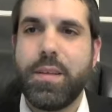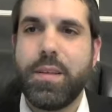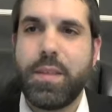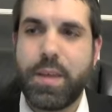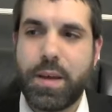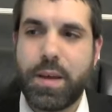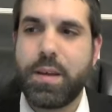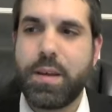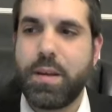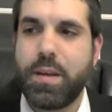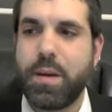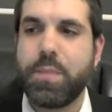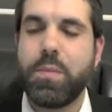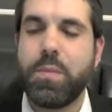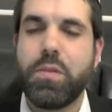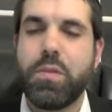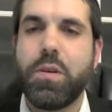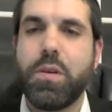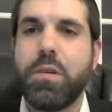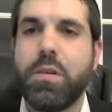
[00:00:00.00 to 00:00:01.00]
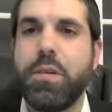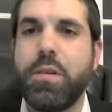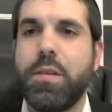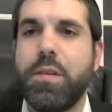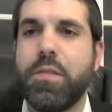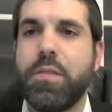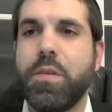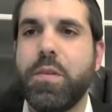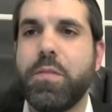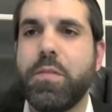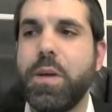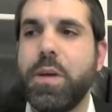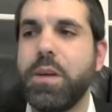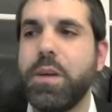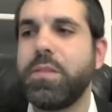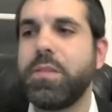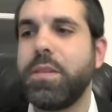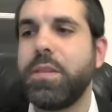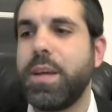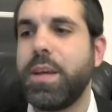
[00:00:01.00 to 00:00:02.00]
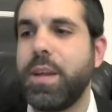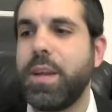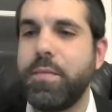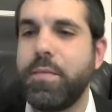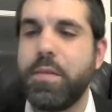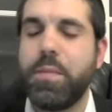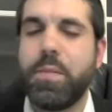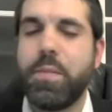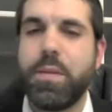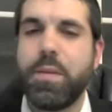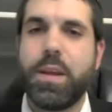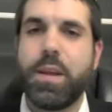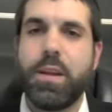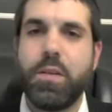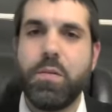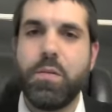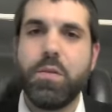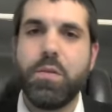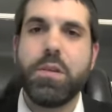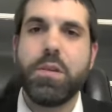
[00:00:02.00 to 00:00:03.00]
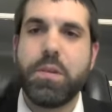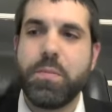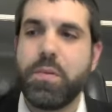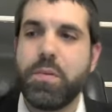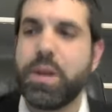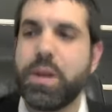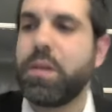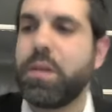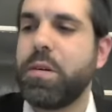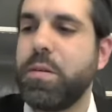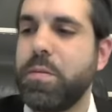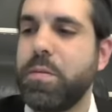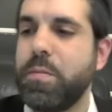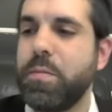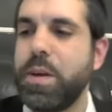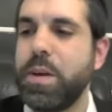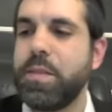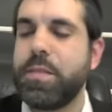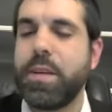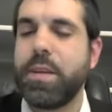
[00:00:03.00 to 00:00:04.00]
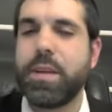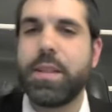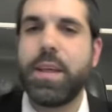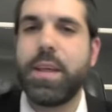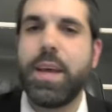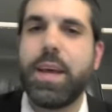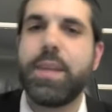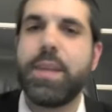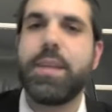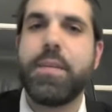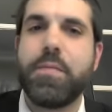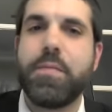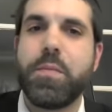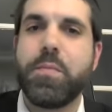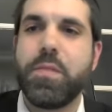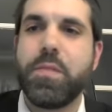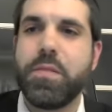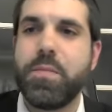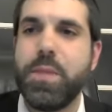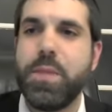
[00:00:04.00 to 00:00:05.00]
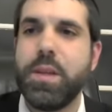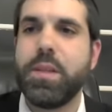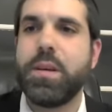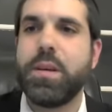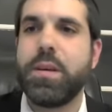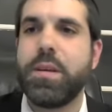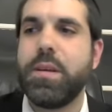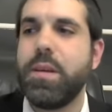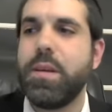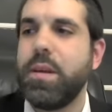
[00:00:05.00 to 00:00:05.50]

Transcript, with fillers: that um, both occur in this week's parsha that every that in order to bring a korban pesach they had to have a bris mila.